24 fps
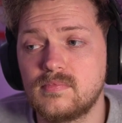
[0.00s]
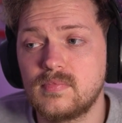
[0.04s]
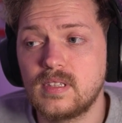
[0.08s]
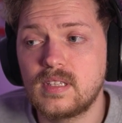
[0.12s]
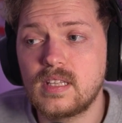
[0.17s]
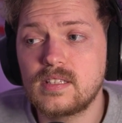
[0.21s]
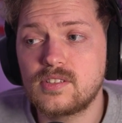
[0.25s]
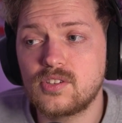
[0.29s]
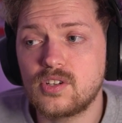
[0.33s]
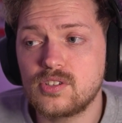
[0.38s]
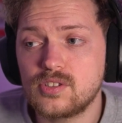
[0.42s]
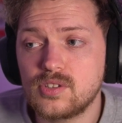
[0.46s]

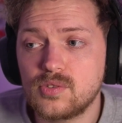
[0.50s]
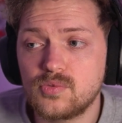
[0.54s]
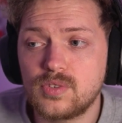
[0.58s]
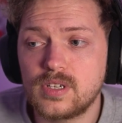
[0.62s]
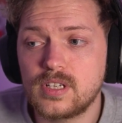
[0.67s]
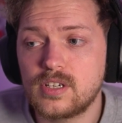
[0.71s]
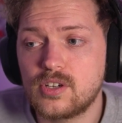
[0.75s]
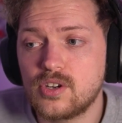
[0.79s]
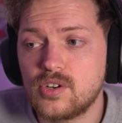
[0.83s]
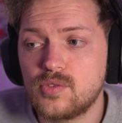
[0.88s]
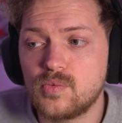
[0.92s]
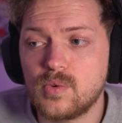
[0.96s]
That's also a really
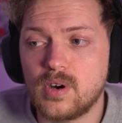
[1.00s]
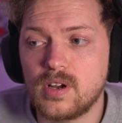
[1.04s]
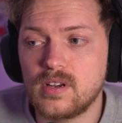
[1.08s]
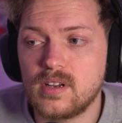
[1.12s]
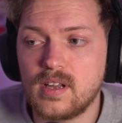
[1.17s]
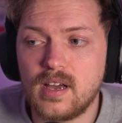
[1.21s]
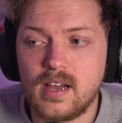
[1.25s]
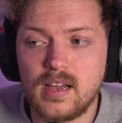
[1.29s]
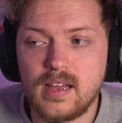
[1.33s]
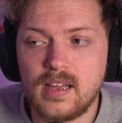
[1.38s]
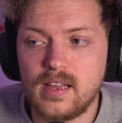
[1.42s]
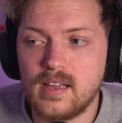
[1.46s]
good one.
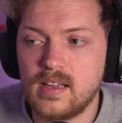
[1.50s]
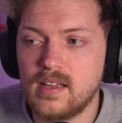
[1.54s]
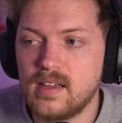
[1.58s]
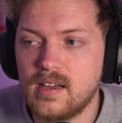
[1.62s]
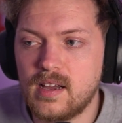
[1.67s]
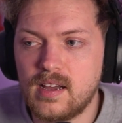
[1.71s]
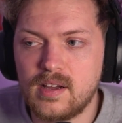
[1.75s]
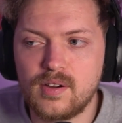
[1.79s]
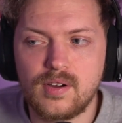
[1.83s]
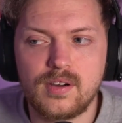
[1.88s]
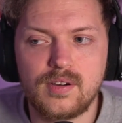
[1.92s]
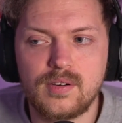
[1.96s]
I
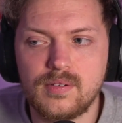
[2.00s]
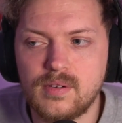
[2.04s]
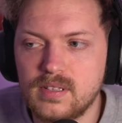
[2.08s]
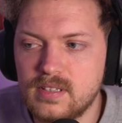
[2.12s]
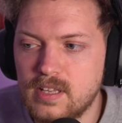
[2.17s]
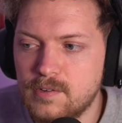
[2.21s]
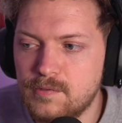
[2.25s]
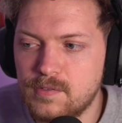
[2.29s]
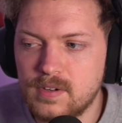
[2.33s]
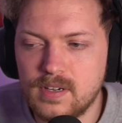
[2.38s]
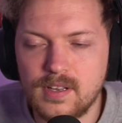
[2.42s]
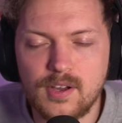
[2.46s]

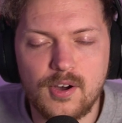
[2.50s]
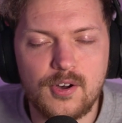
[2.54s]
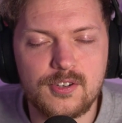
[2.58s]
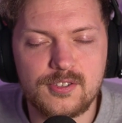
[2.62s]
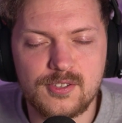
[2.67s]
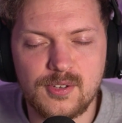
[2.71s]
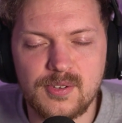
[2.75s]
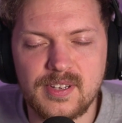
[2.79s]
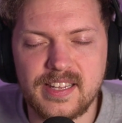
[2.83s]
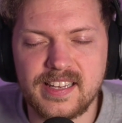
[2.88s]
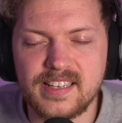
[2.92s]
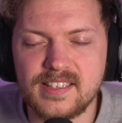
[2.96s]
definitely
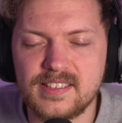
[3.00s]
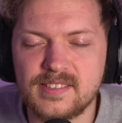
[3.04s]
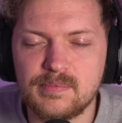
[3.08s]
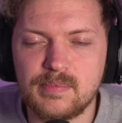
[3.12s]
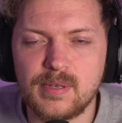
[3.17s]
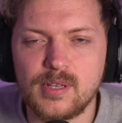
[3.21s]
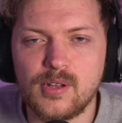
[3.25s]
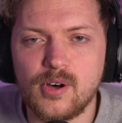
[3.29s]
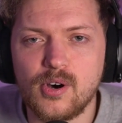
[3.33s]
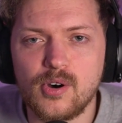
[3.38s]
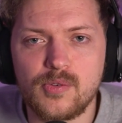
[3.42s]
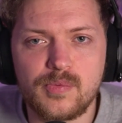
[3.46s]
also linked
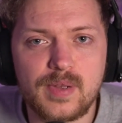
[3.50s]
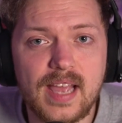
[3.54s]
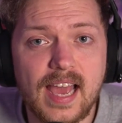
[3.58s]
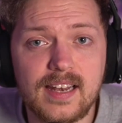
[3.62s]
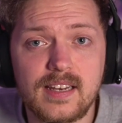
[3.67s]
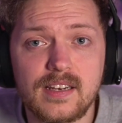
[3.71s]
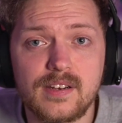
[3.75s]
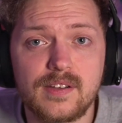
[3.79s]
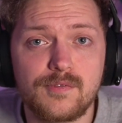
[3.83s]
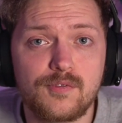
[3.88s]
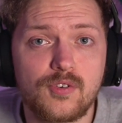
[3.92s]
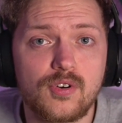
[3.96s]
below. We had
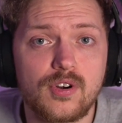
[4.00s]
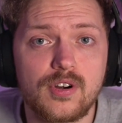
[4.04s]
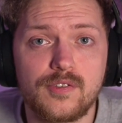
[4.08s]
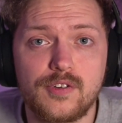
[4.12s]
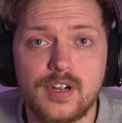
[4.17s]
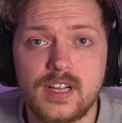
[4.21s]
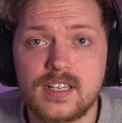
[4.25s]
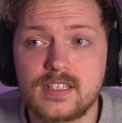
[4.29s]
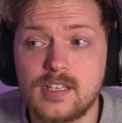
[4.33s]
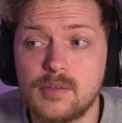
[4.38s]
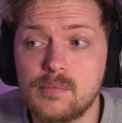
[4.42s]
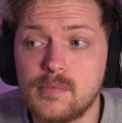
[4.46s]
it for
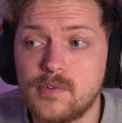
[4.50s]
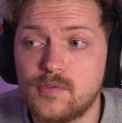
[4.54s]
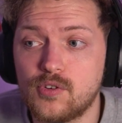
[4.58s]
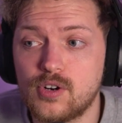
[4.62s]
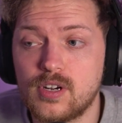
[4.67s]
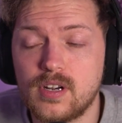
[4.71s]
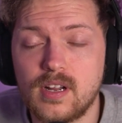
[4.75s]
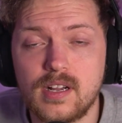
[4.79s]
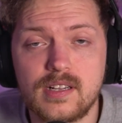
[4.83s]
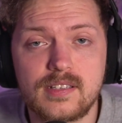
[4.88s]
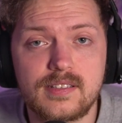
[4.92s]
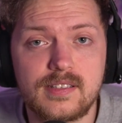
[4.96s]
example, for
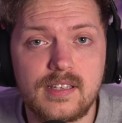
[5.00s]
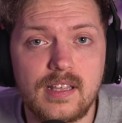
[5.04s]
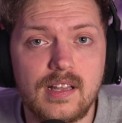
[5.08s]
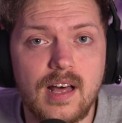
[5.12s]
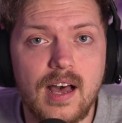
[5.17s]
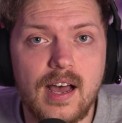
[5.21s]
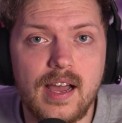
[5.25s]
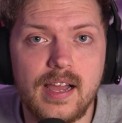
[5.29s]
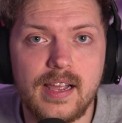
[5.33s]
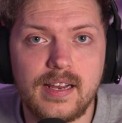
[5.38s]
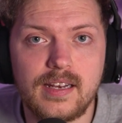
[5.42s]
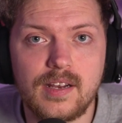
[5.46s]

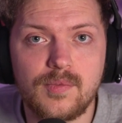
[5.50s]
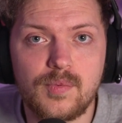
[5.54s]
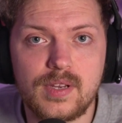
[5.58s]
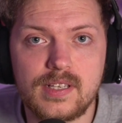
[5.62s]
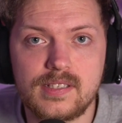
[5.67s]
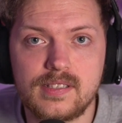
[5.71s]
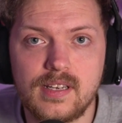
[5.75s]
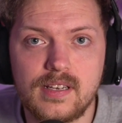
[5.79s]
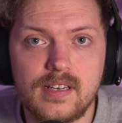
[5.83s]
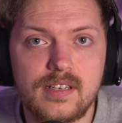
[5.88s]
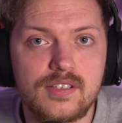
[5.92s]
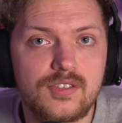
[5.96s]
nuxt.js that we
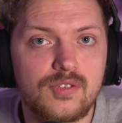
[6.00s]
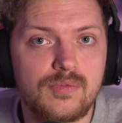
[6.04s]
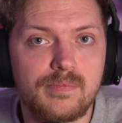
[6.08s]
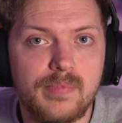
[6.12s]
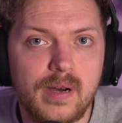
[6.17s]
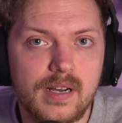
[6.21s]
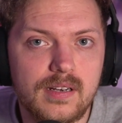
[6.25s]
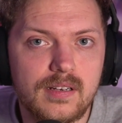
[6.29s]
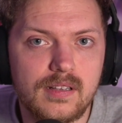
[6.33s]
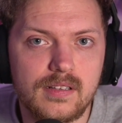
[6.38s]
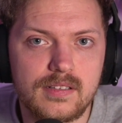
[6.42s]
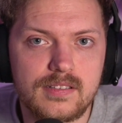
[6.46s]
decided to
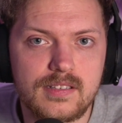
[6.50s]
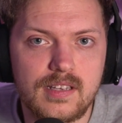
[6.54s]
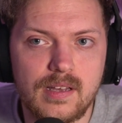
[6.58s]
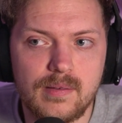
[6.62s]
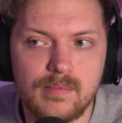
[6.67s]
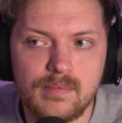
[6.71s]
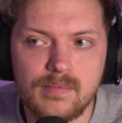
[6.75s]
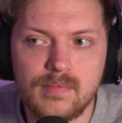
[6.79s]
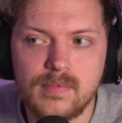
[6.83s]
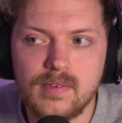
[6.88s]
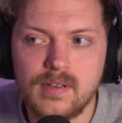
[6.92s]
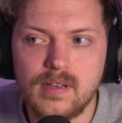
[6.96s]
bundle
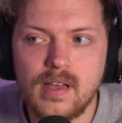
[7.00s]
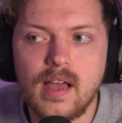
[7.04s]
some.